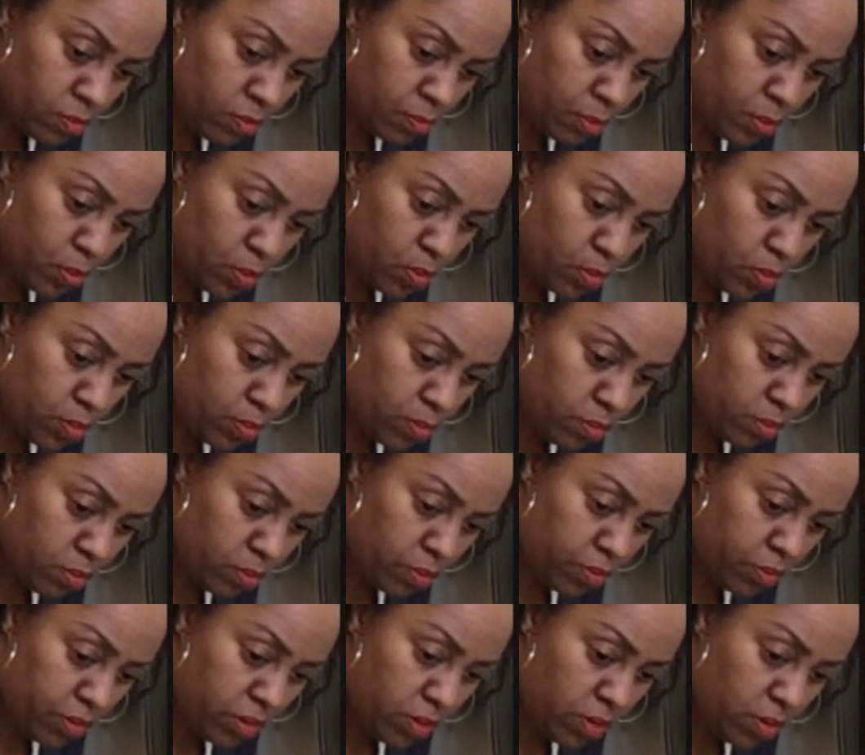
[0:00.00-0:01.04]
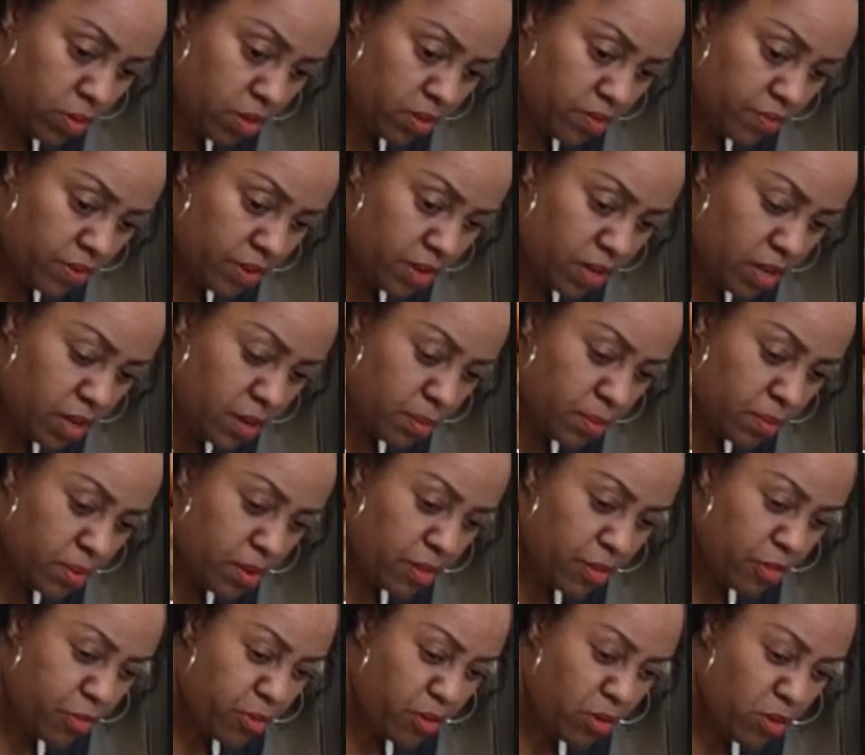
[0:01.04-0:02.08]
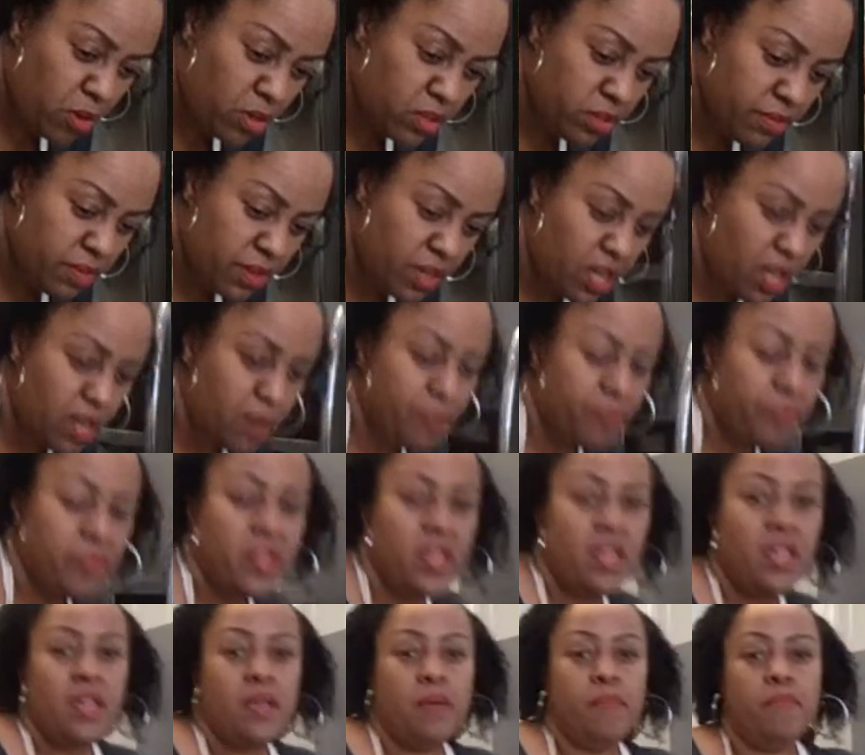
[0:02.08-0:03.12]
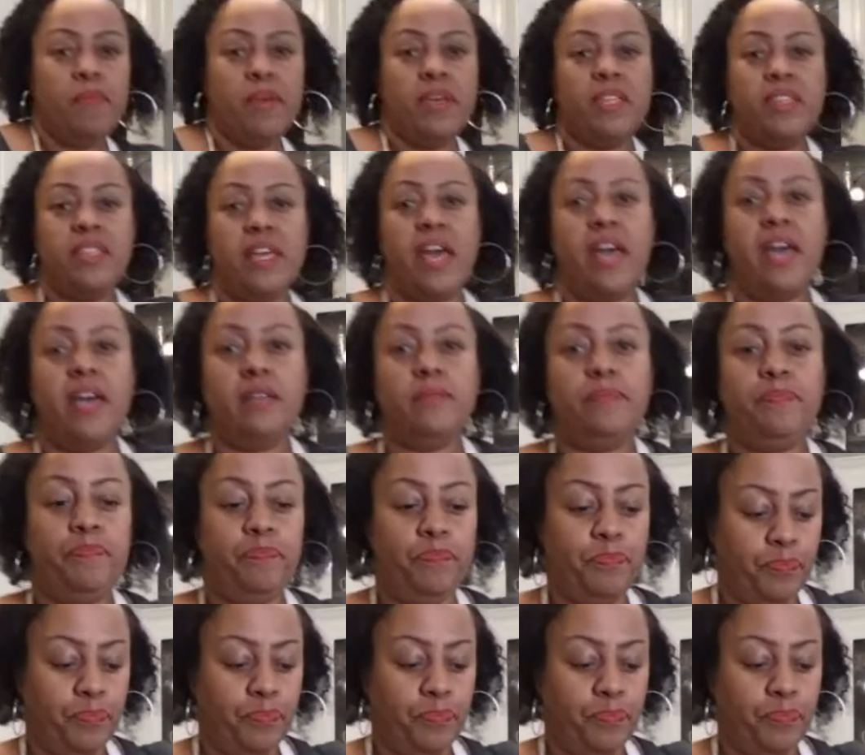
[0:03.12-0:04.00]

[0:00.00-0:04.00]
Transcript: Boom. So 3/4 of a cup, another 3/4 of a cup made that